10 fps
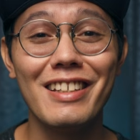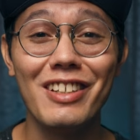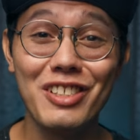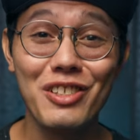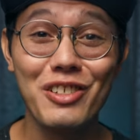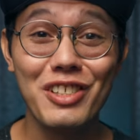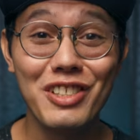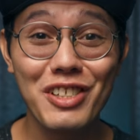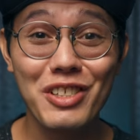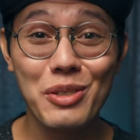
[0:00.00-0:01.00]
And also
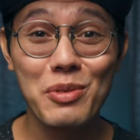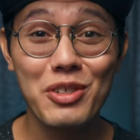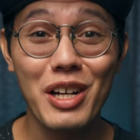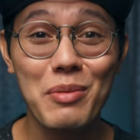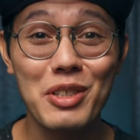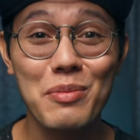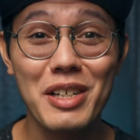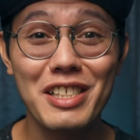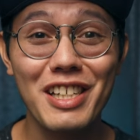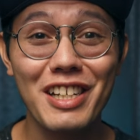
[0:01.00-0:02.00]
consider subscribing to
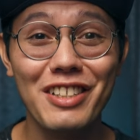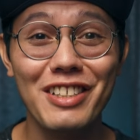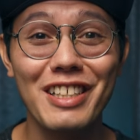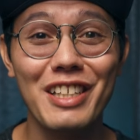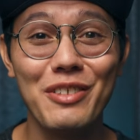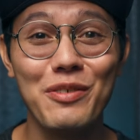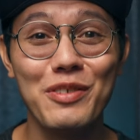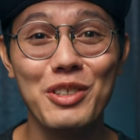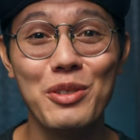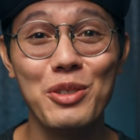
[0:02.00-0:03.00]
my channel if
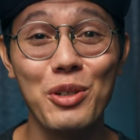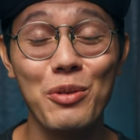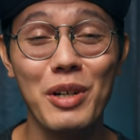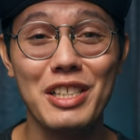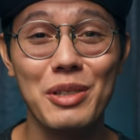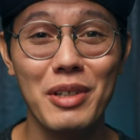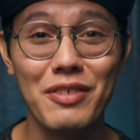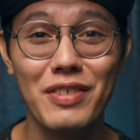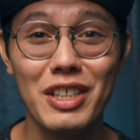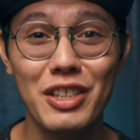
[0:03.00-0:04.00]
you enjoy watching my
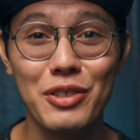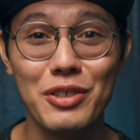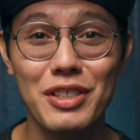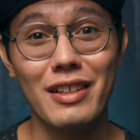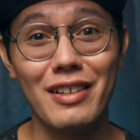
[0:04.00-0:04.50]
videos.